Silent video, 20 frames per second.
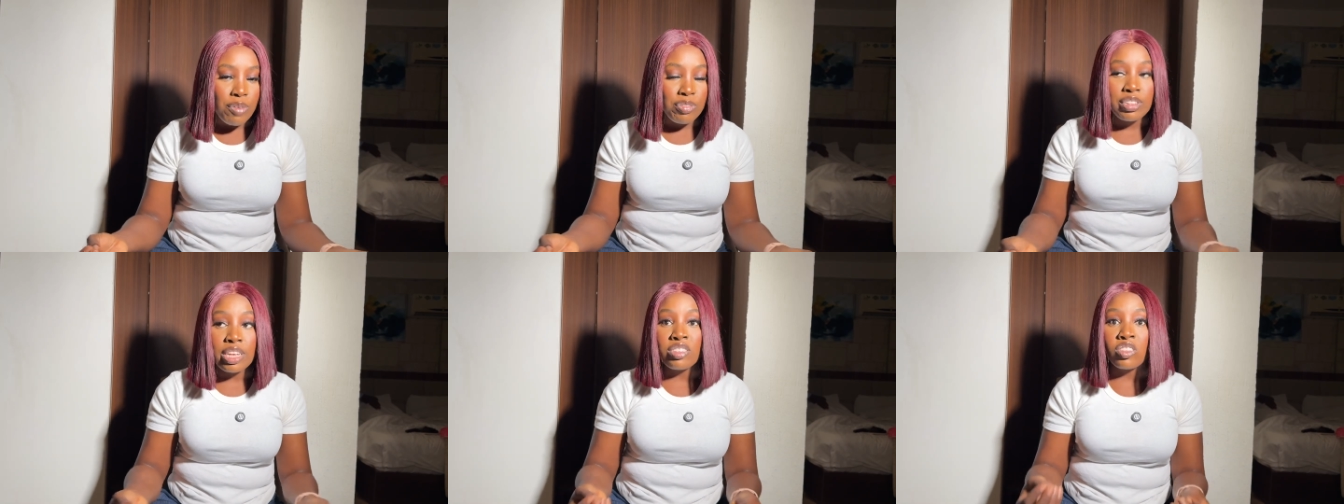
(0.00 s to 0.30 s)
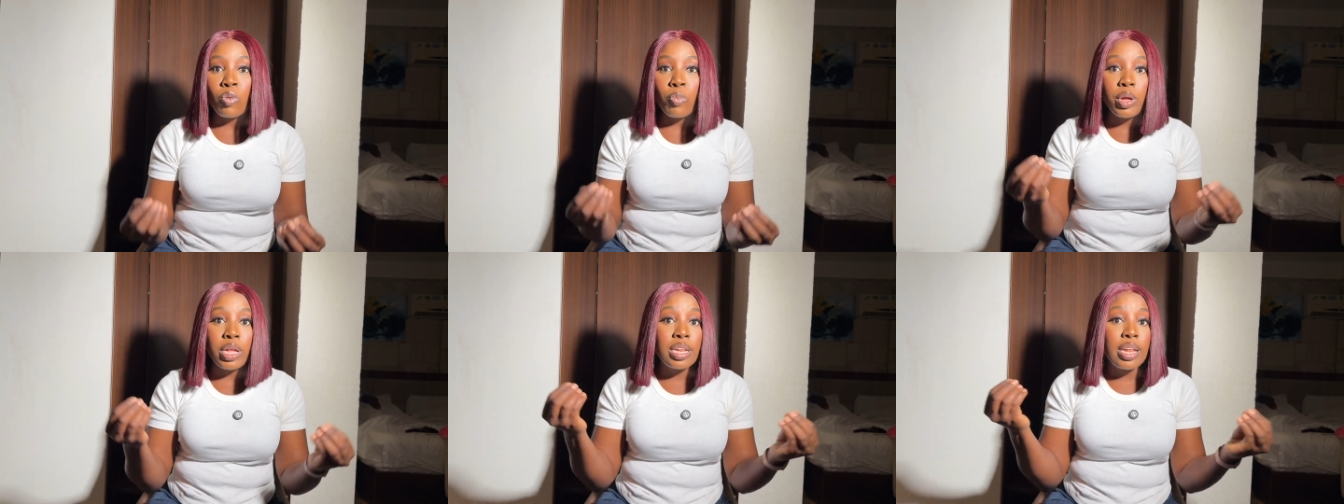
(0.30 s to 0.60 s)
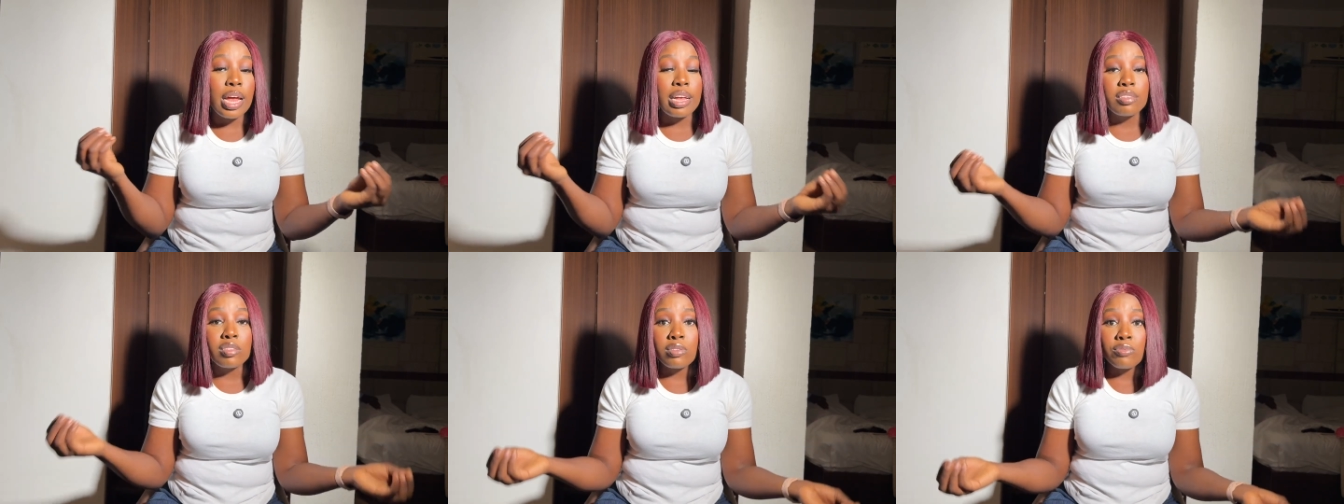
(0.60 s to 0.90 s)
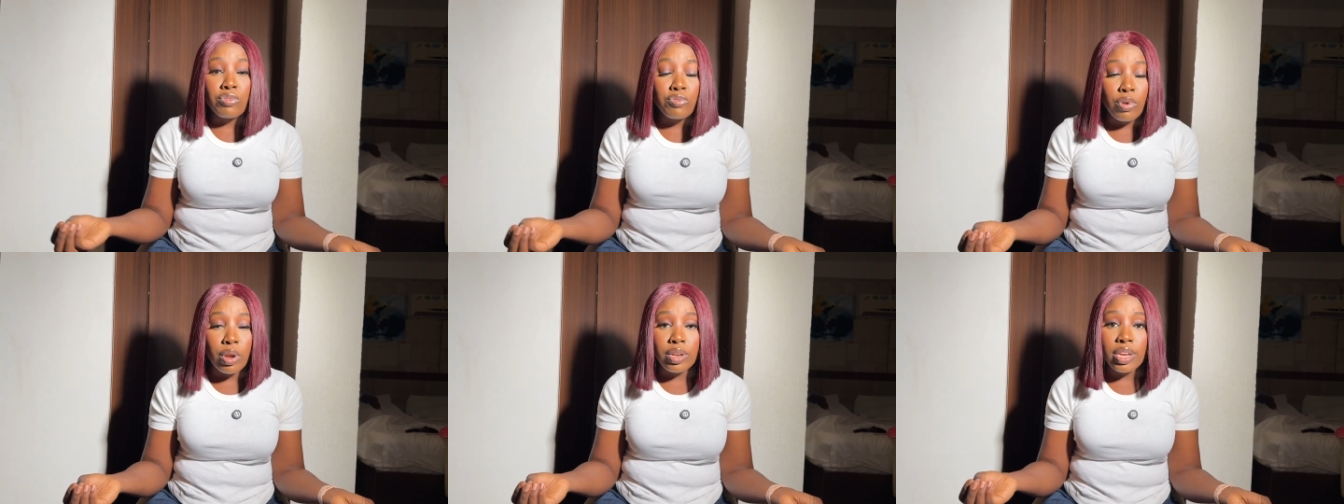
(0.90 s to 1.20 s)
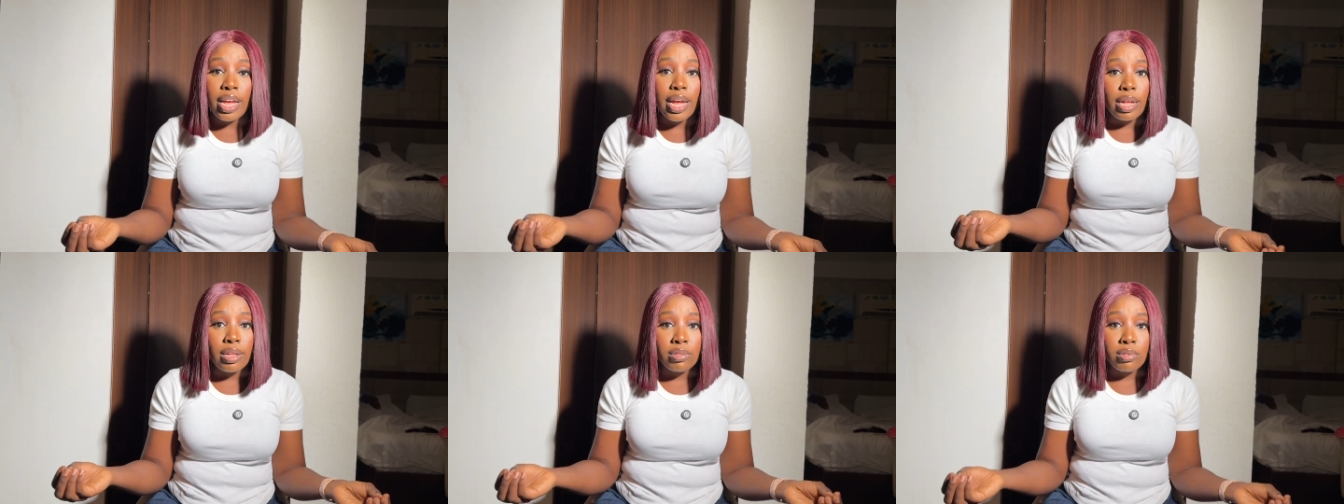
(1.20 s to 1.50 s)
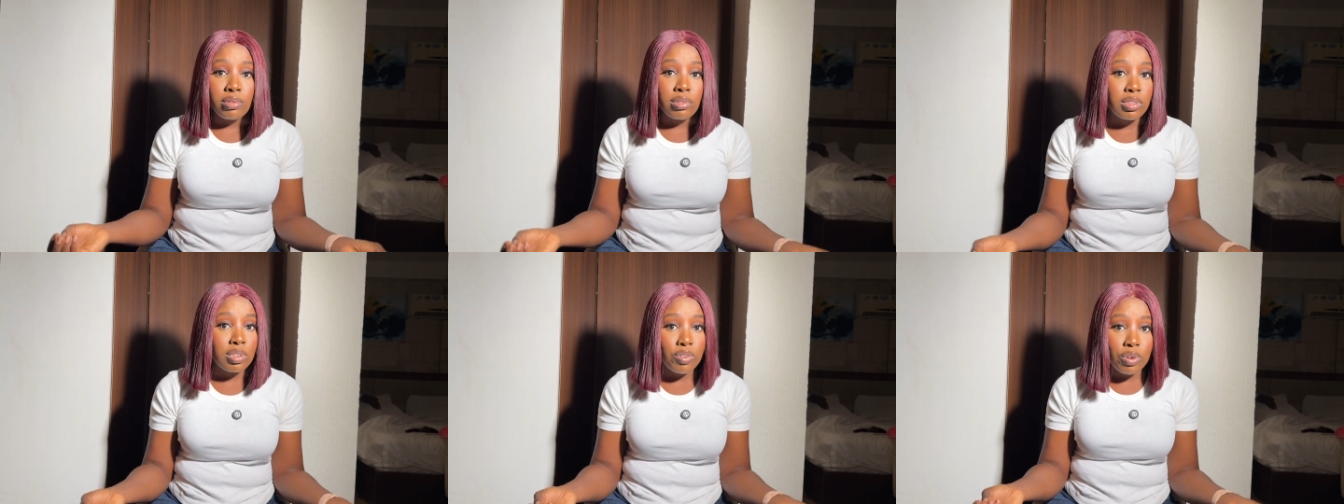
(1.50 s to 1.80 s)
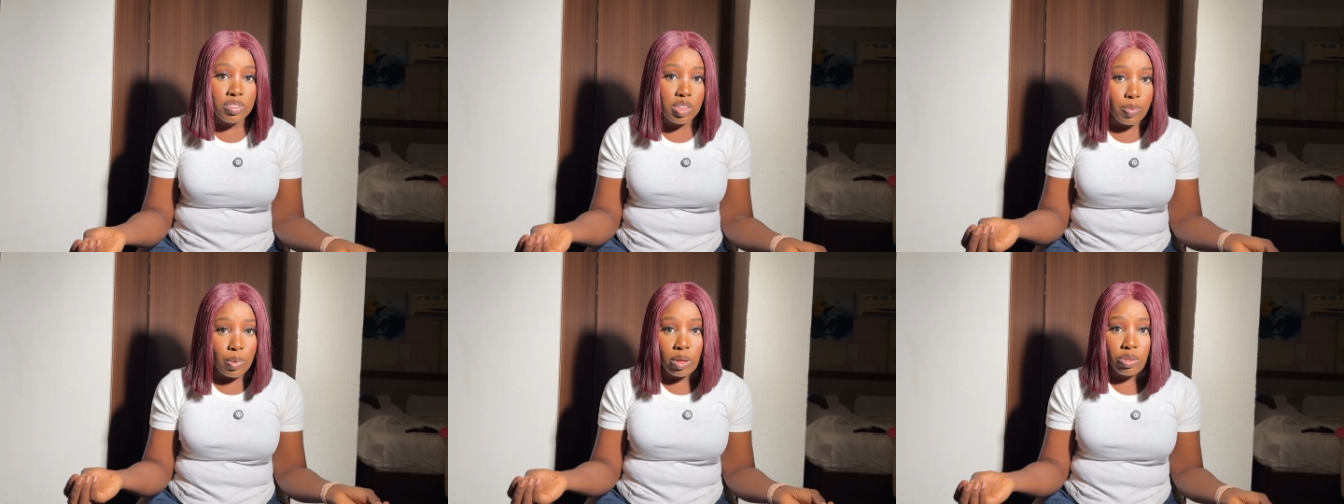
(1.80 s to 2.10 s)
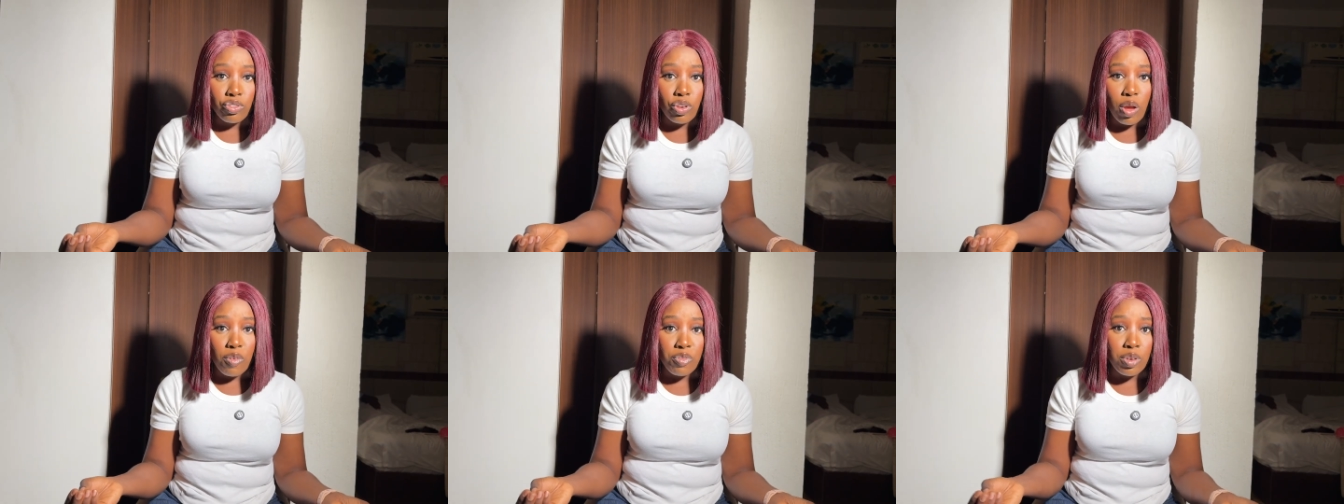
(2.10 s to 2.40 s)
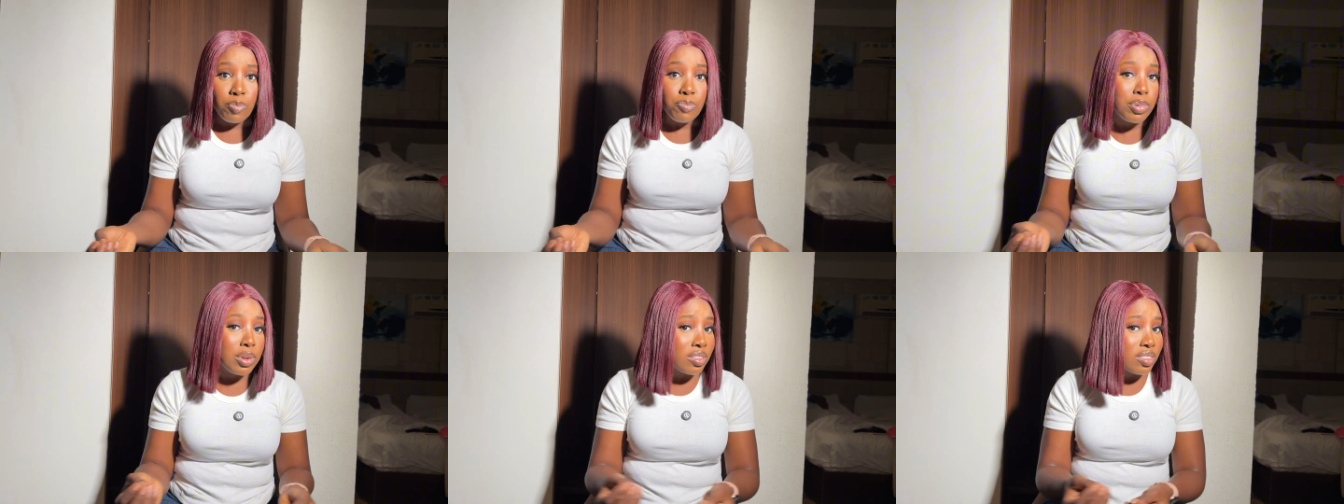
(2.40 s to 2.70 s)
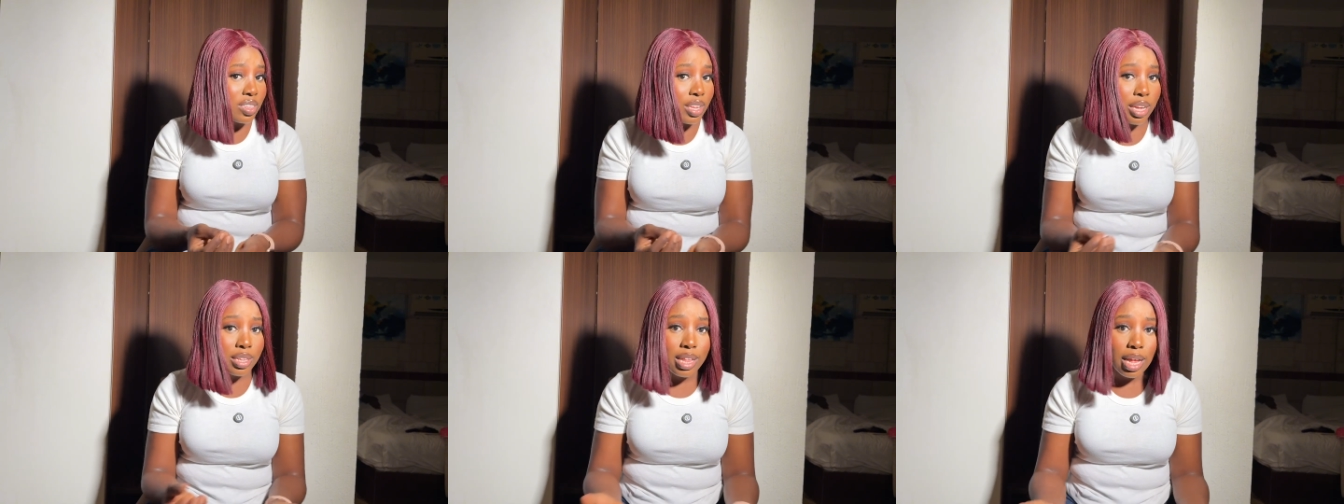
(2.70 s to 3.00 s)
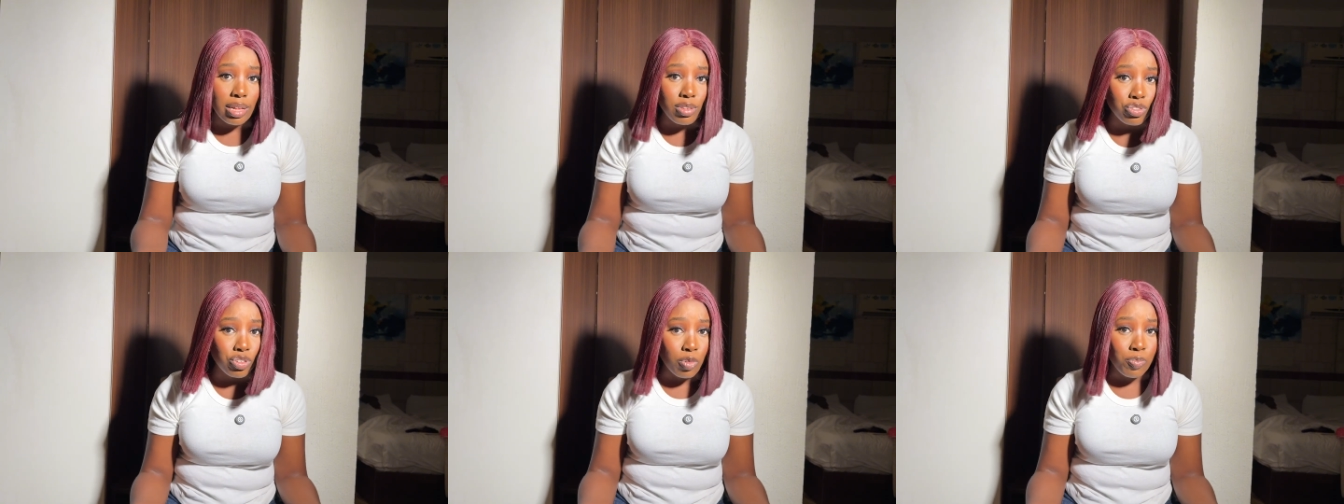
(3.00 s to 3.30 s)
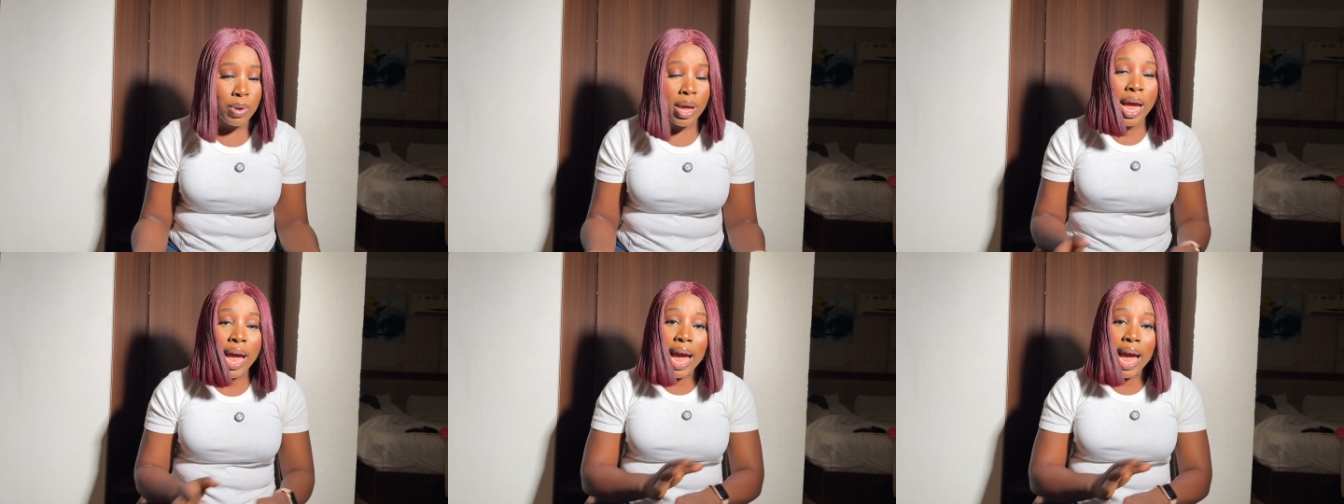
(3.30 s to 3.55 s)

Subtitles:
If there's nobody that is ready and serious about traveling, please take that trip